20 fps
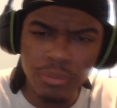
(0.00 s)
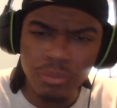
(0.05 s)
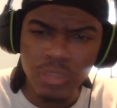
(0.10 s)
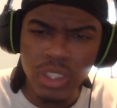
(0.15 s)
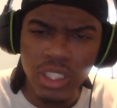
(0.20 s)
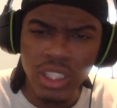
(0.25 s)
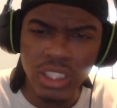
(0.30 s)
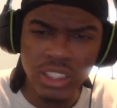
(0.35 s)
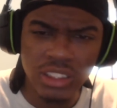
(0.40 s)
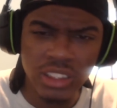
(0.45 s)

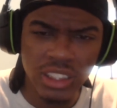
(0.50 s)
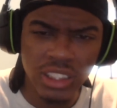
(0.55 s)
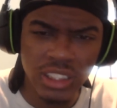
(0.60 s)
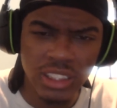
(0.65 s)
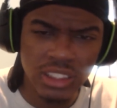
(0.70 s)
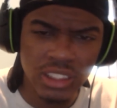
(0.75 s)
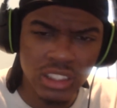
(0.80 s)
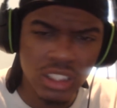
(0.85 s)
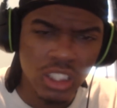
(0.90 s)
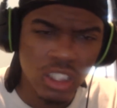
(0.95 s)
one is,
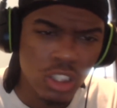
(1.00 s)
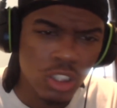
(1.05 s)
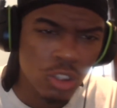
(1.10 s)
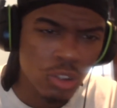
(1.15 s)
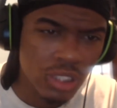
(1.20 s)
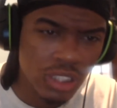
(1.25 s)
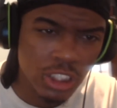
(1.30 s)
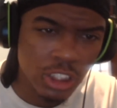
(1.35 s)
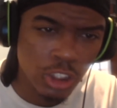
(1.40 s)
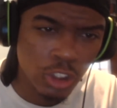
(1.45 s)
just
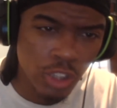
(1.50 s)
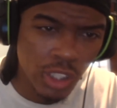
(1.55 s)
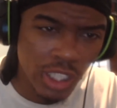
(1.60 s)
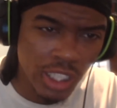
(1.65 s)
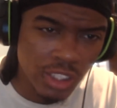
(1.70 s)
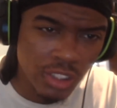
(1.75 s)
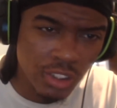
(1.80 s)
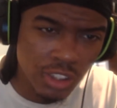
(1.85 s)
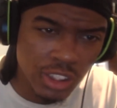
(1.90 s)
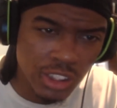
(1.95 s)
you get this
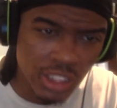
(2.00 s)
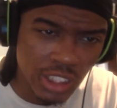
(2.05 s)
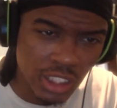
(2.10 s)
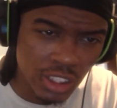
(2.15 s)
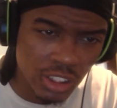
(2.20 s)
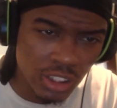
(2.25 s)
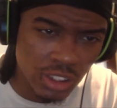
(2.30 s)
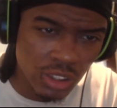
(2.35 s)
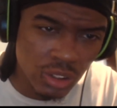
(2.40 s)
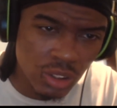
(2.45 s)
strike on your
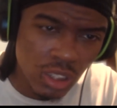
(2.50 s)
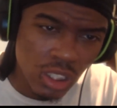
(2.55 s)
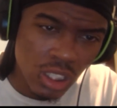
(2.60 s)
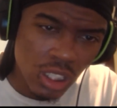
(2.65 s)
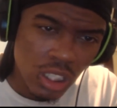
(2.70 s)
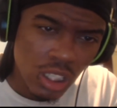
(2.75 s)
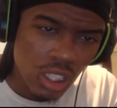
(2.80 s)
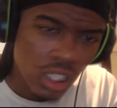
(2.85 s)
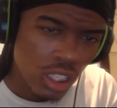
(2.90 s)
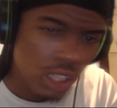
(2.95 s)
channel,
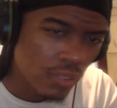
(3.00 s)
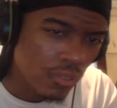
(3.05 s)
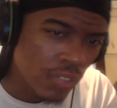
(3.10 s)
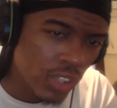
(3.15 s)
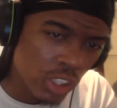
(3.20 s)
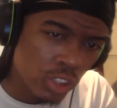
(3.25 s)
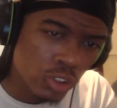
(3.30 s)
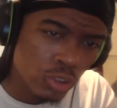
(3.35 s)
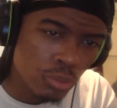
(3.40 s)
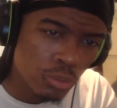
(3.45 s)
the
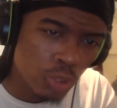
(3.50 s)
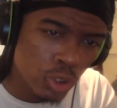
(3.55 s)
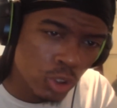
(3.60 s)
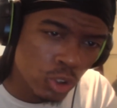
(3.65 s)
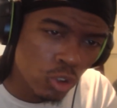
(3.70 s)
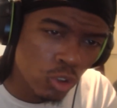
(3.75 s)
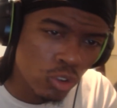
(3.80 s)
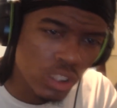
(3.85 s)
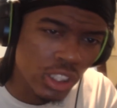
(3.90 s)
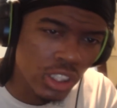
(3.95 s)
video is
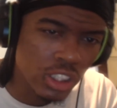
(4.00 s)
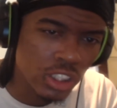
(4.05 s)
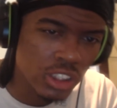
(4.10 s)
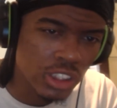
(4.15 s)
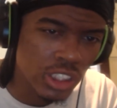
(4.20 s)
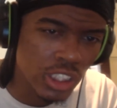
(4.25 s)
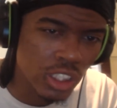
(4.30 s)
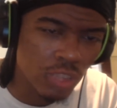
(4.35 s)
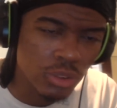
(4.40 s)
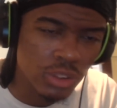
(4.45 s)
removed and
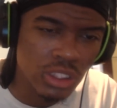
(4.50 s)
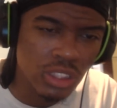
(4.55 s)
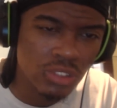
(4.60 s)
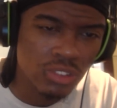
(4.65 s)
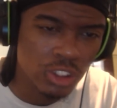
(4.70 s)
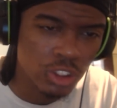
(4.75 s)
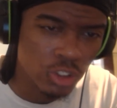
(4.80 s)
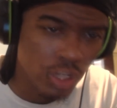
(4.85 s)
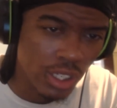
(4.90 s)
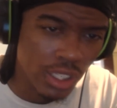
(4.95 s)
your channel
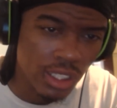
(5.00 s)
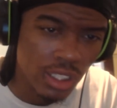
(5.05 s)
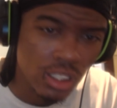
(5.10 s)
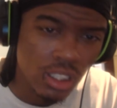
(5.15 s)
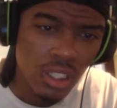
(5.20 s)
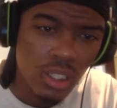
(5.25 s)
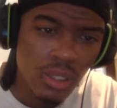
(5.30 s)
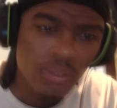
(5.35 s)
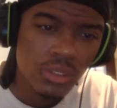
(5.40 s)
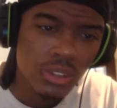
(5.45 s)
receives a strike.
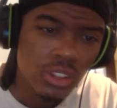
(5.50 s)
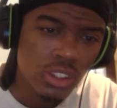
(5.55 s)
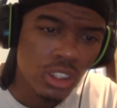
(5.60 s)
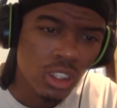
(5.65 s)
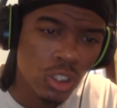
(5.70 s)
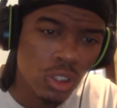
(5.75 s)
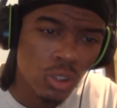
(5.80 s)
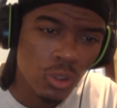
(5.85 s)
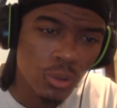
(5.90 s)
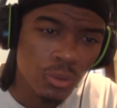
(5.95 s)

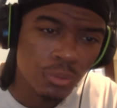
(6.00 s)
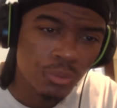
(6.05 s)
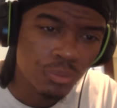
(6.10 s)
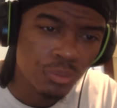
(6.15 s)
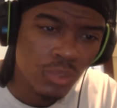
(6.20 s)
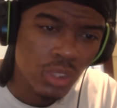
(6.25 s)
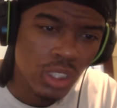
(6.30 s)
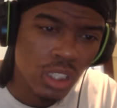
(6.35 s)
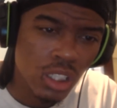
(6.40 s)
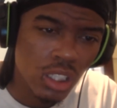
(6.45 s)
So
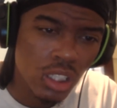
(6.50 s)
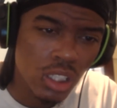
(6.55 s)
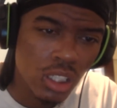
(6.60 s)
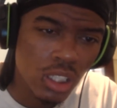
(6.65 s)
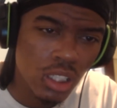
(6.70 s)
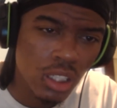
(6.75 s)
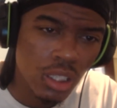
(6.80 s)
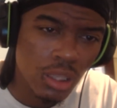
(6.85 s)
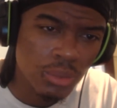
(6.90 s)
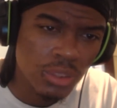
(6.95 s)

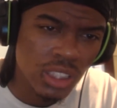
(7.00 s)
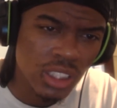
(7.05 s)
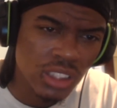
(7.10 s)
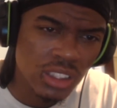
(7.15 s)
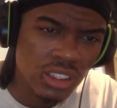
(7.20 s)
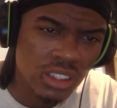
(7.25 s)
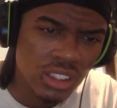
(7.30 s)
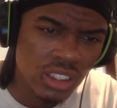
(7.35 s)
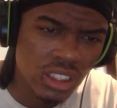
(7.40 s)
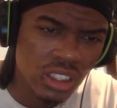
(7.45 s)
I'm
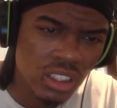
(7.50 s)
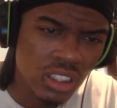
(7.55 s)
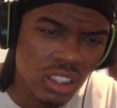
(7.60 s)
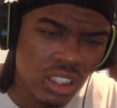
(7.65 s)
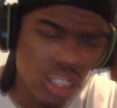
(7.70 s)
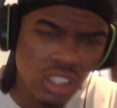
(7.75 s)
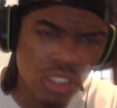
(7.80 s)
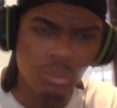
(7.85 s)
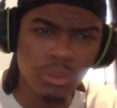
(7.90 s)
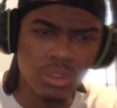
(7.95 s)
trying to
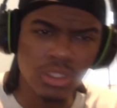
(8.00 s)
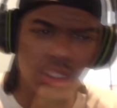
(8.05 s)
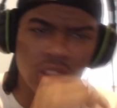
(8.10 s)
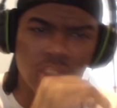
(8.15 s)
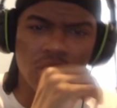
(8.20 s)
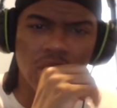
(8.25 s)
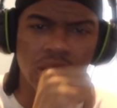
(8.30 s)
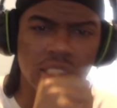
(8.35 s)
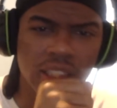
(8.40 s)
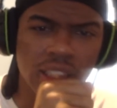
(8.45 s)
see, let me
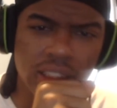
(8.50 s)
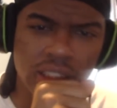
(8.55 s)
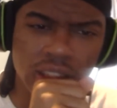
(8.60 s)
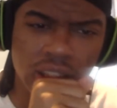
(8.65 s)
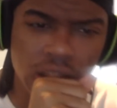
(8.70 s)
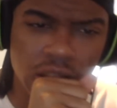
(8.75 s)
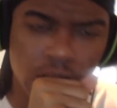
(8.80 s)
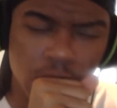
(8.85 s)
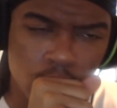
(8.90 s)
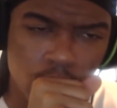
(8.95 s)
see if I can
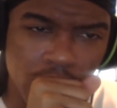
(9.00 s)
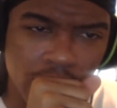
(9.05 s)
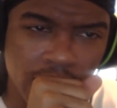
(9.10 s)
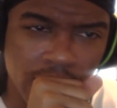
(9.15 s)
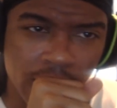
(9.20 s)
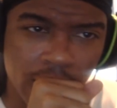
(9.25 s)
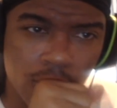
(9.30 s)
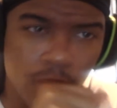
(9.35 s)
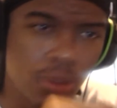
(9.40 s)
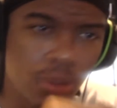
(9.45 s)
actually look
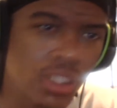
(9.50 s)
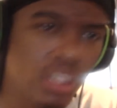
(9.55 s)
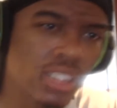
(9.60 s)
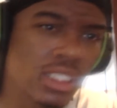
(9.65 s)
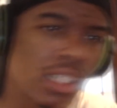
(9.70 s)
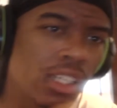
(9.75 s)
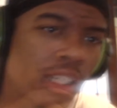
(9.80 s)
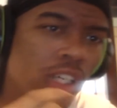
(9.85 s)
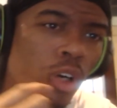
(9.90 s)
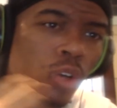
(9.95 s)
right now,
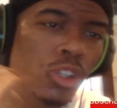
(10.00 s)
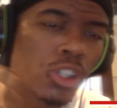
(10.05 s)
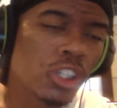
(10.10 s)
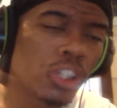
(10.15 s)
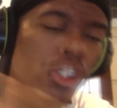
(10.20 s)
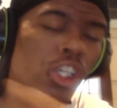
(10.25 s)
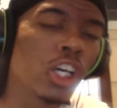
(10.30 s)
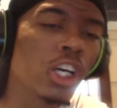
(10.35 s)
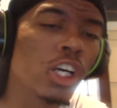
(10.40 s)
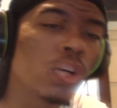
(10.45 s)
because I know
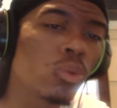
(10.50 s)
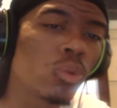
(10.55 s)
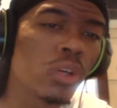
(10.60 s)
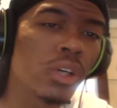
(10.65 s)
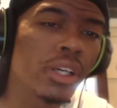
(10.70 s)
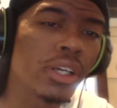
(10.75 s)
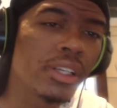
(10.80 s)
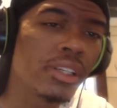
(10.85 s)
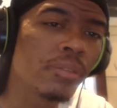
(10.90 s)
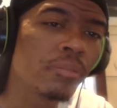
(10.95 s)
the third
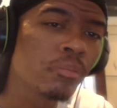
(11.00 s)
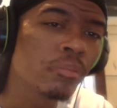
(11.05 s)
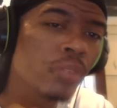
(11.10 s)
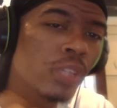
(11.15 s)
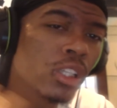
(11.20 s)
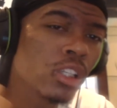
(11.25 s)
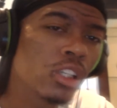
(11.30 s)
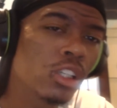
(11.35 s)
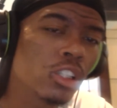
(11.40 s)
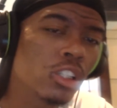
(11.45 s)
one,
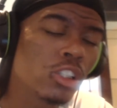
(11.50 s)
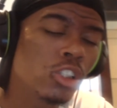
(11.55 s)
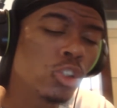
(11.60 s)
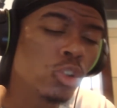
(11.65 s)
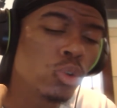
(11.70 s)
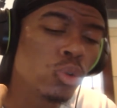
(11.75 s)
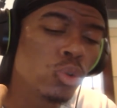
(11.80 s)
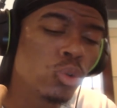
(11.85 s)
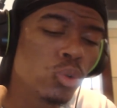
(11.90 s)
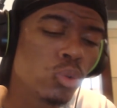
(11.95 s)

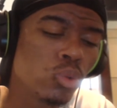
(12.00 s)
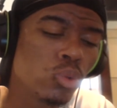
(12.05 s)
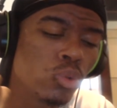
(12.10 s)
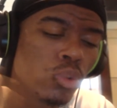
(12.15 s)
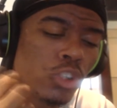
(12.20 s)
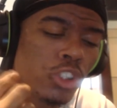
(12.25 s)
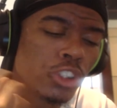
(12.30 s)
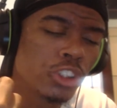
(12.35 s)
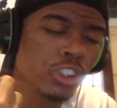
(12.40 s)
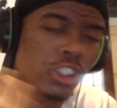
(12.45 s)

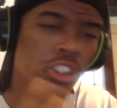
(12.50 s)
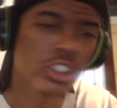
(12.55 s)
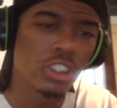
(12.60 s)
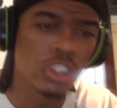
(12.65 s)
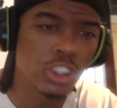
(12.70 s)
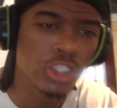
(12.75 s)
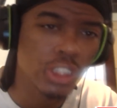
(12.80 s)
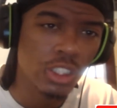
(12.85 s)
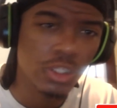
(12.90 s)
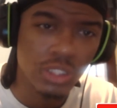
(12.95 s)
your
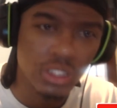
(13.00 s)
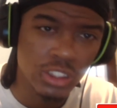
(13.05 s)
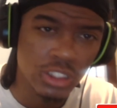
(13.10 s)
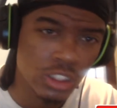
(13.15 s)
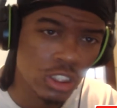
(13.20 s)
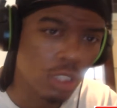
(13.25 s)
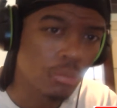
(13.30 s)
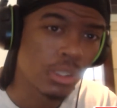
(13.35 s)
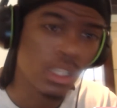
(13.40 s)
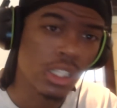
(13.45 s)
channel gets
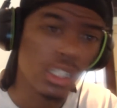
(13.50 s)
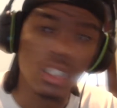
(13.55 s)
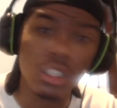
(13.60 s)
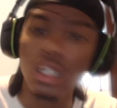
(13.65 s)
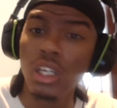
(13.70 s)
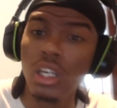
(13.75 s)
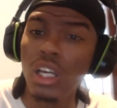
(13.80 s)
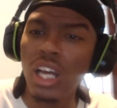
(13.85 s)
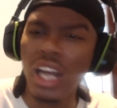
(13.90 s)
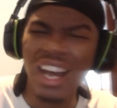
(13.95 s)

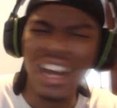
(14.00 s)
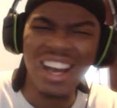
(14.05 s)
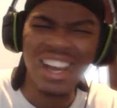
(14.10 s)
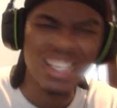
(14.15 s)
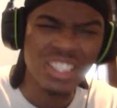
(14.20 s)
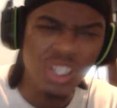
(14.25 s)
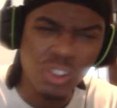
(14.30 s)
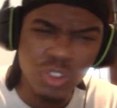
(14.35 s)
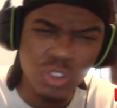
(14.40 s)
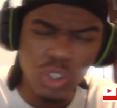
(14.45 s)
terminated. I
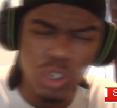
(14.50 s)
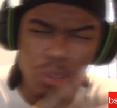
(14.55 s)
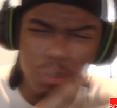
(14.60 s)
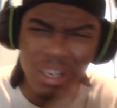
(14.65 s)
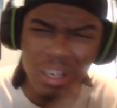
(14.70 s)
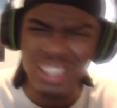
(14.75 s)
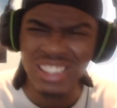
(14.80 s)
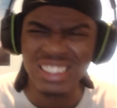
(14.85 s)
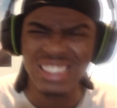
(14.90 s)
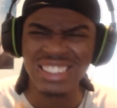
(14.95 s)
don't know
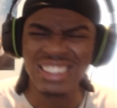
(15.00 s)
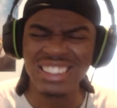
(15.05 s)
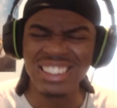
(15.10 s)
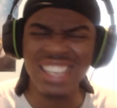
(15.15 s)
about the